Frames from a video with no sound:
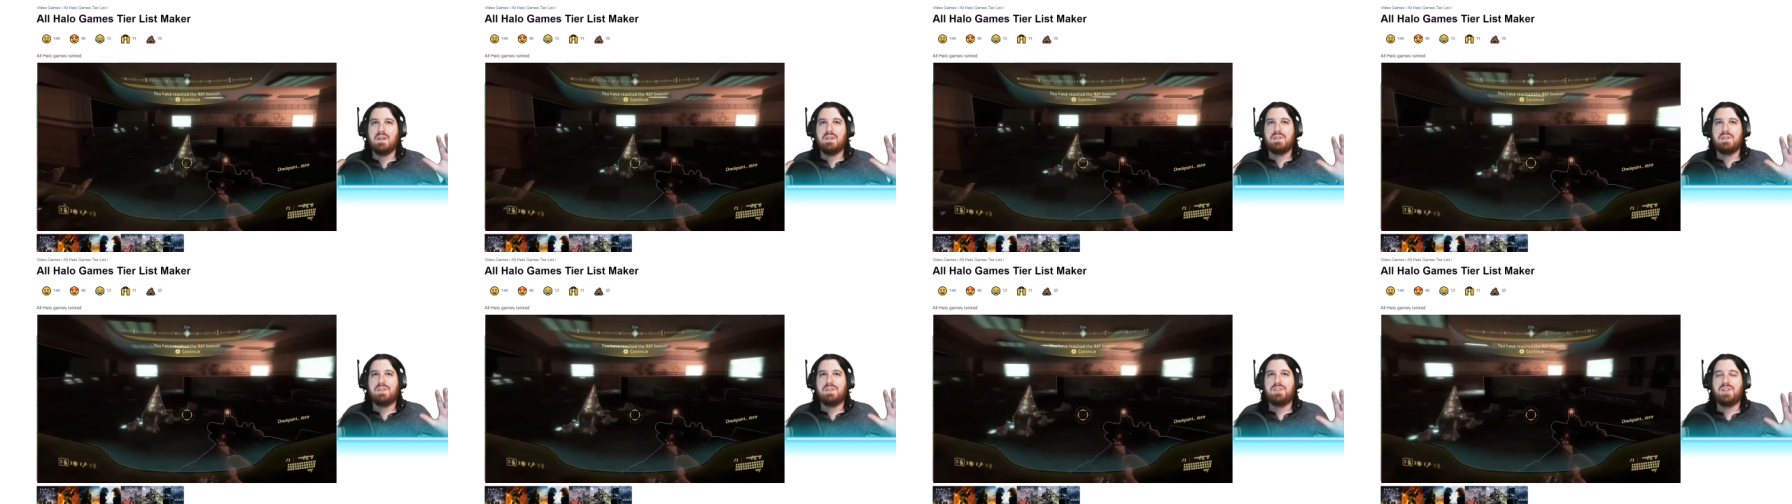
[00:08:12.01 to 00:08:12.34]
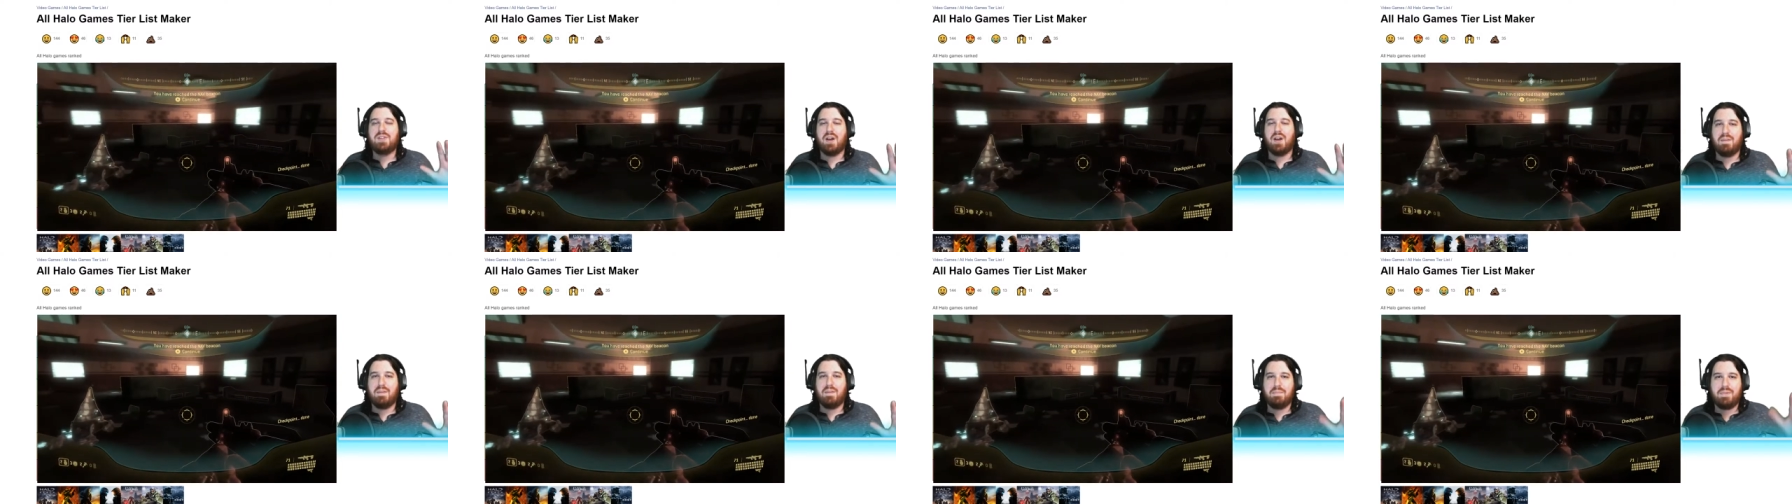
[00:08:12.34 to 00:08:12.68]

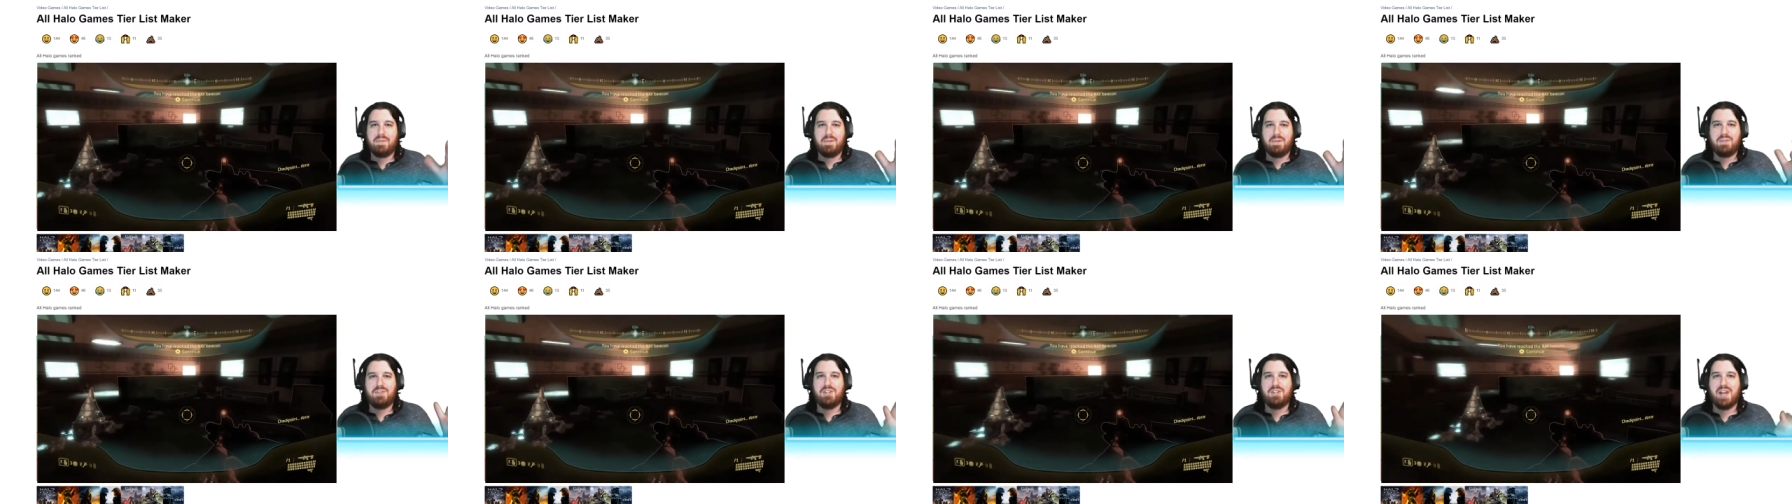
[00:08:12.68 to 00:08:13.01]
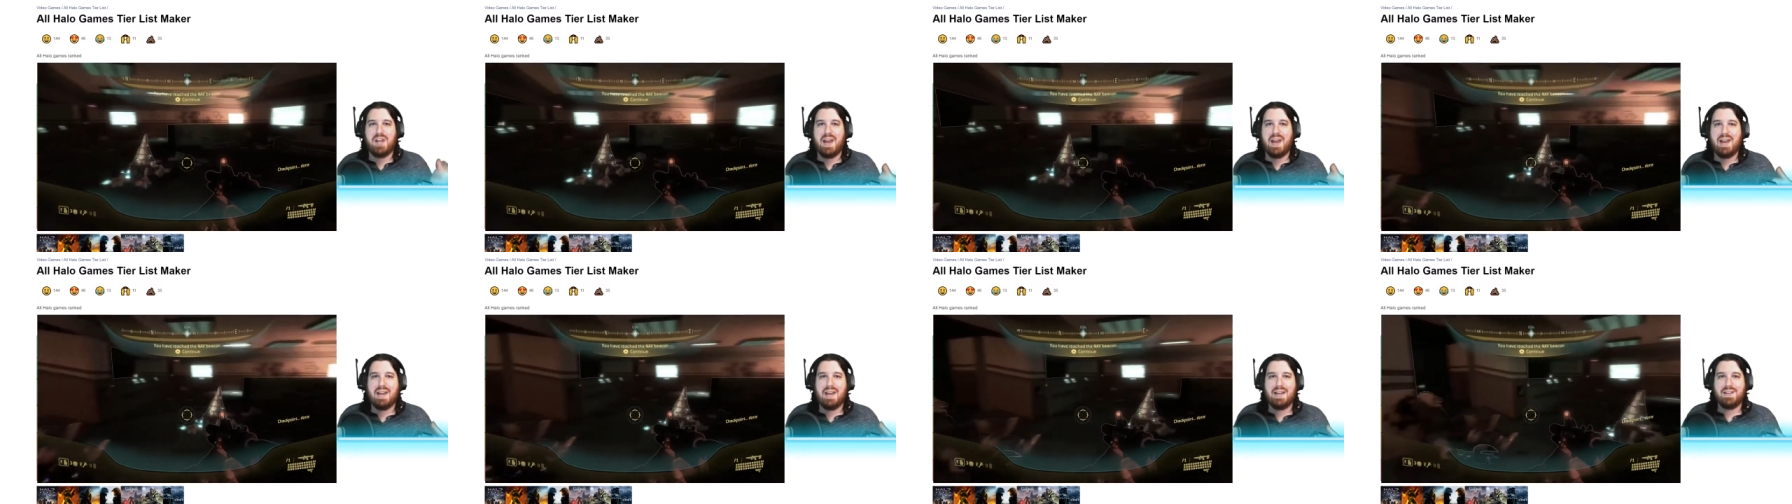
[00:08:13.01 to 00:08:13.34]
somber
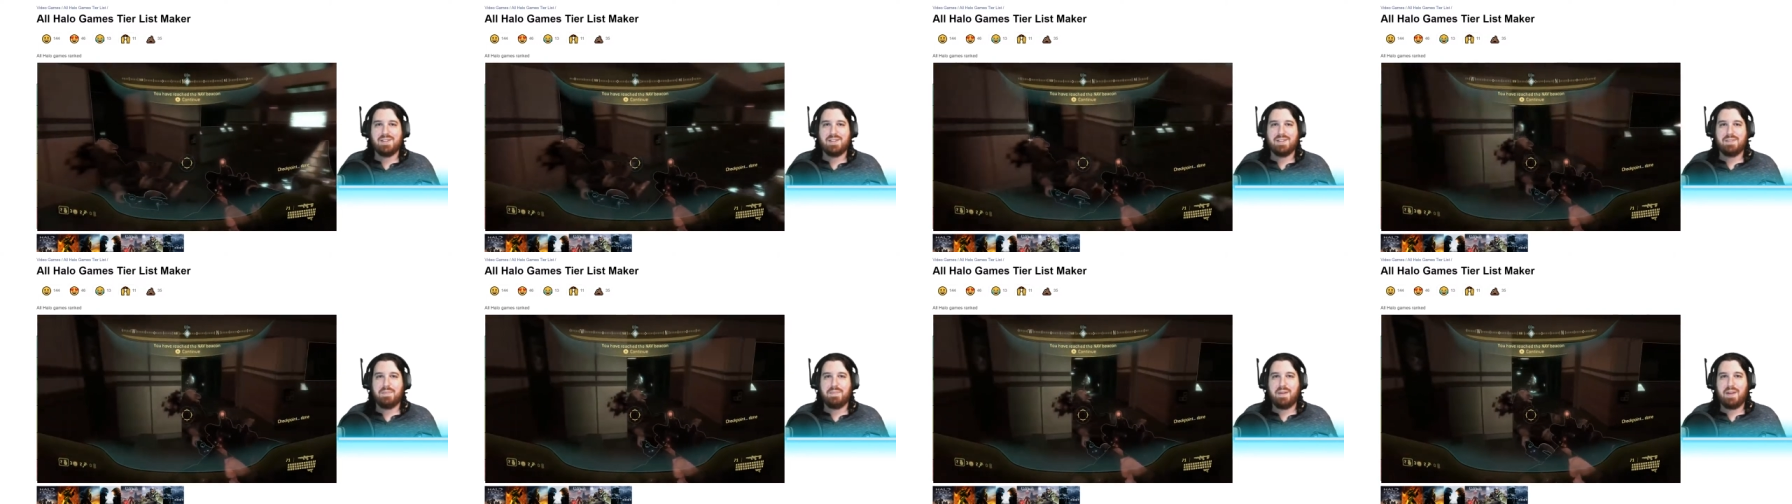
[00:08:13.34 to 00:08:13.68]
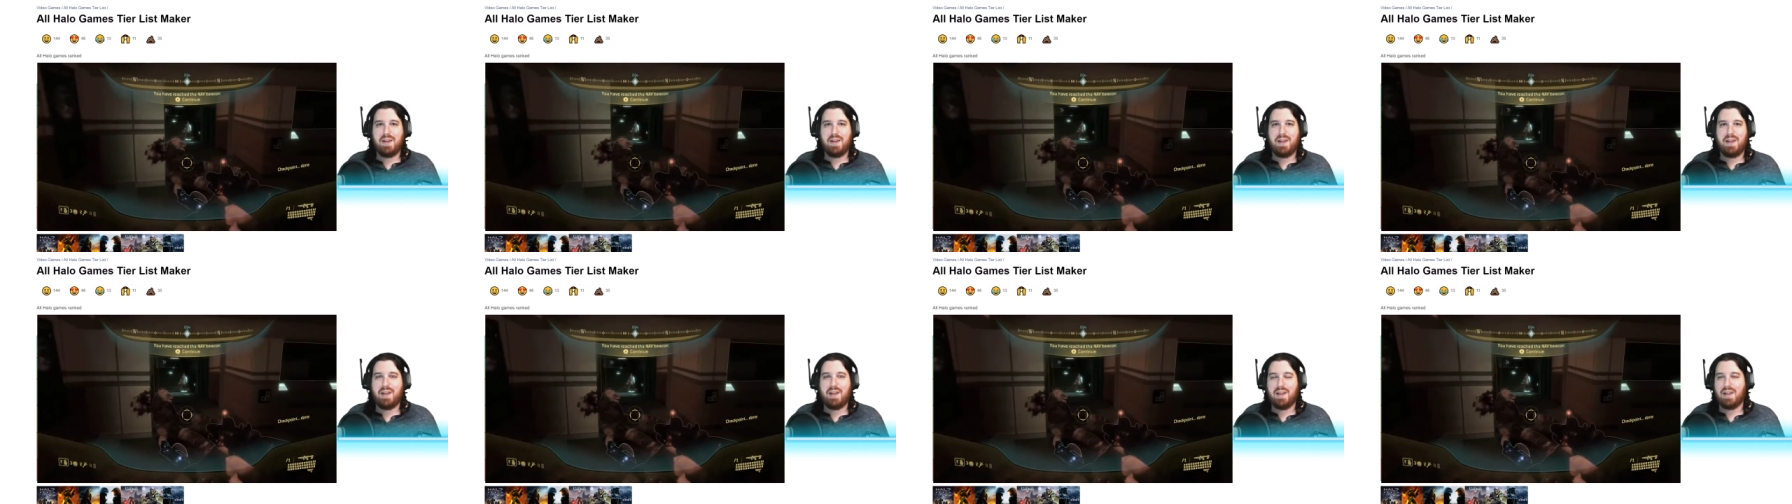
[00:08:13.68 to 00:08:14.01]
jazz
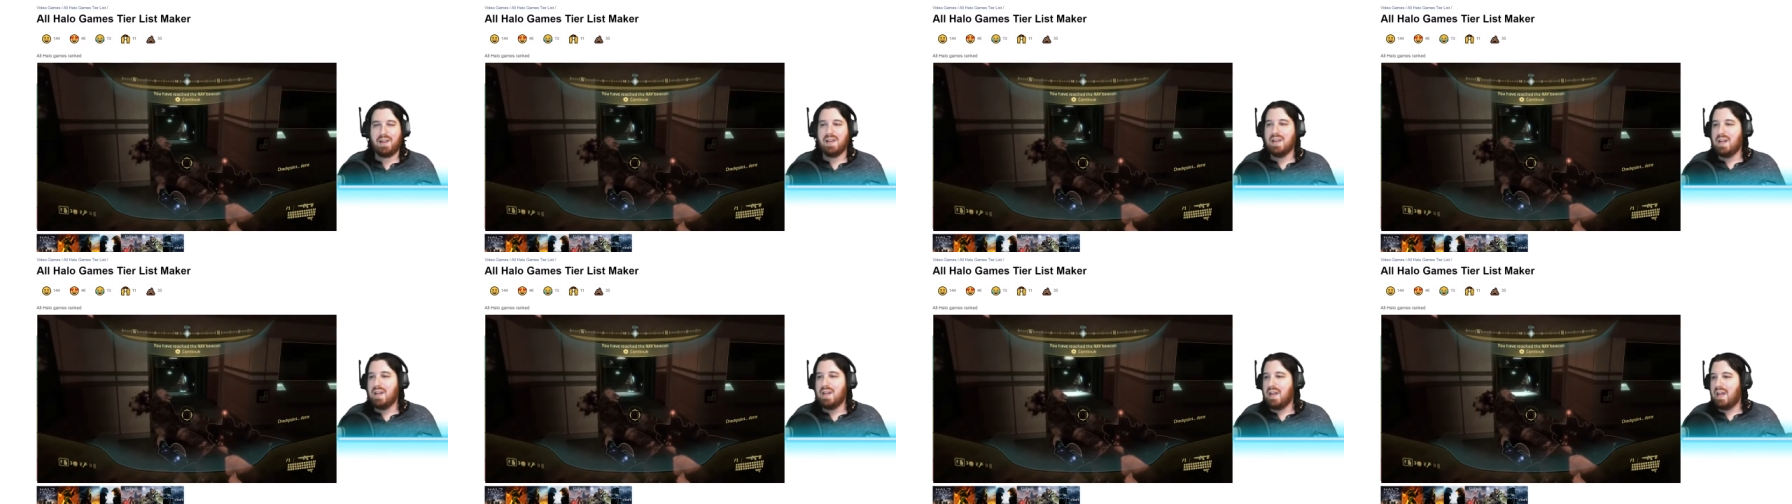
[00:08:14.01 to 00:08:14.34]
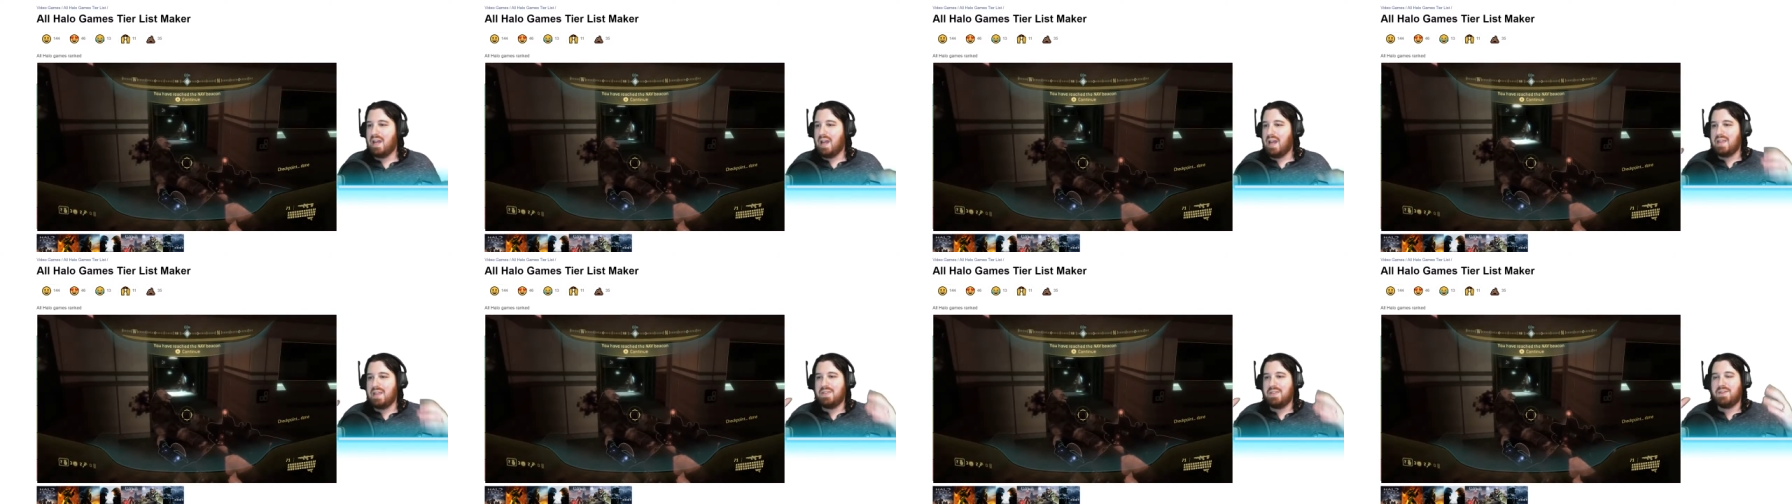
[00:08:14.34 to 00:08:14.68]
playing
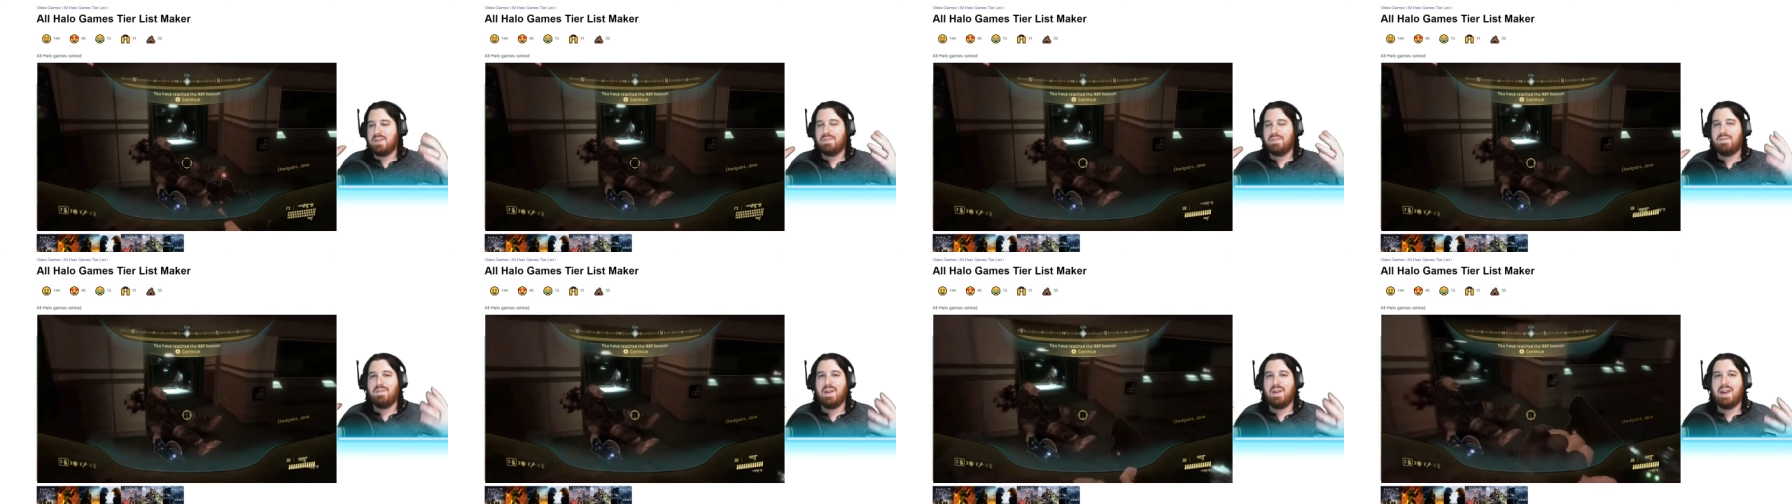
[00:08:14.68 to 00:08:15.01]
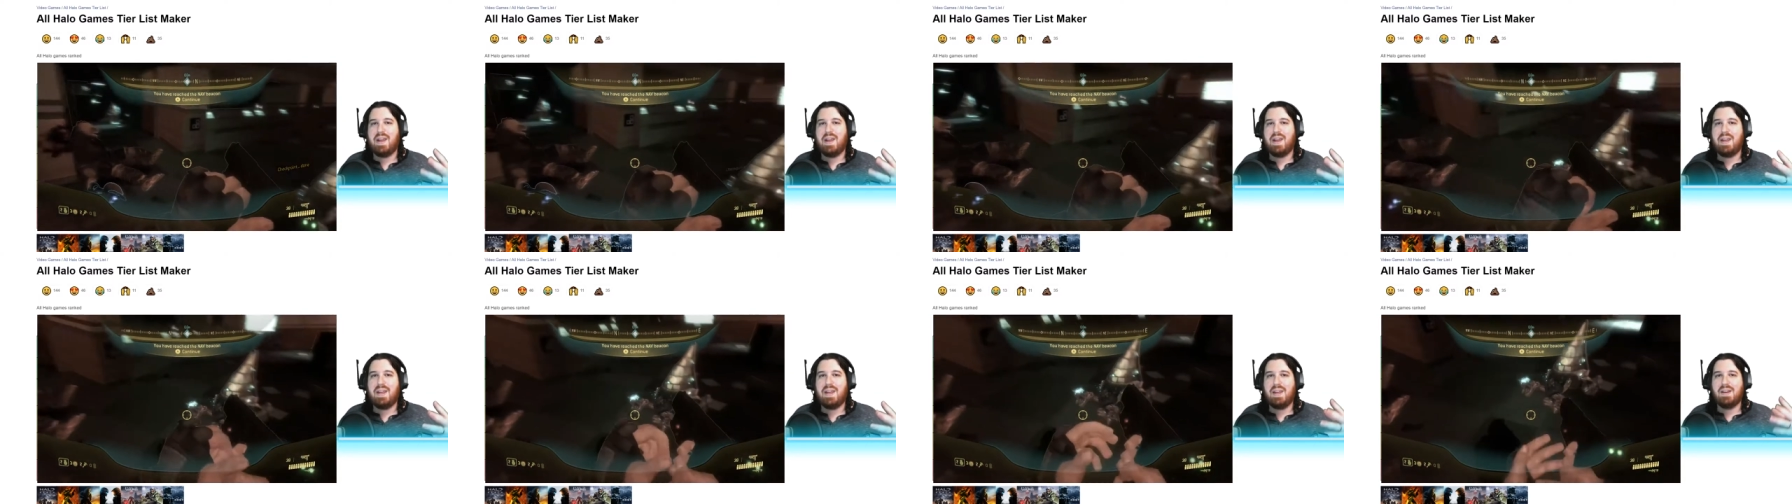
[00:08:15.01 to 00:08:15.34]
in the
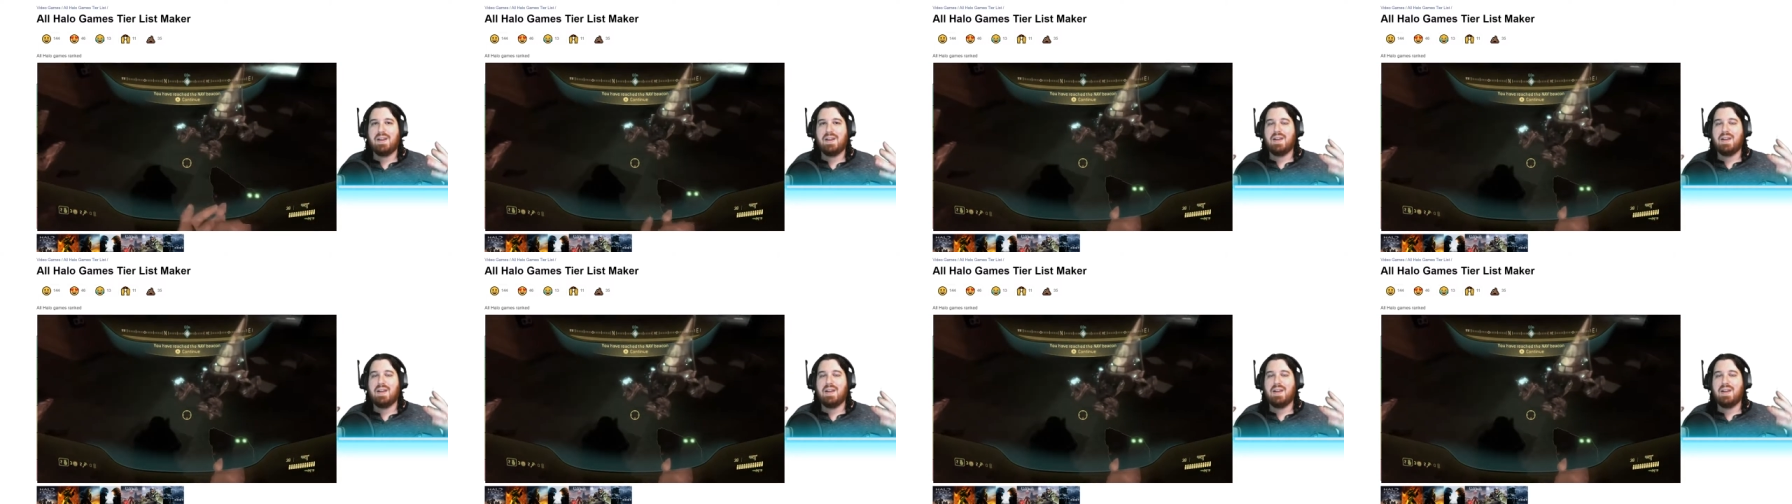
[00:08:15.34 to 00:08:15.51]
rain.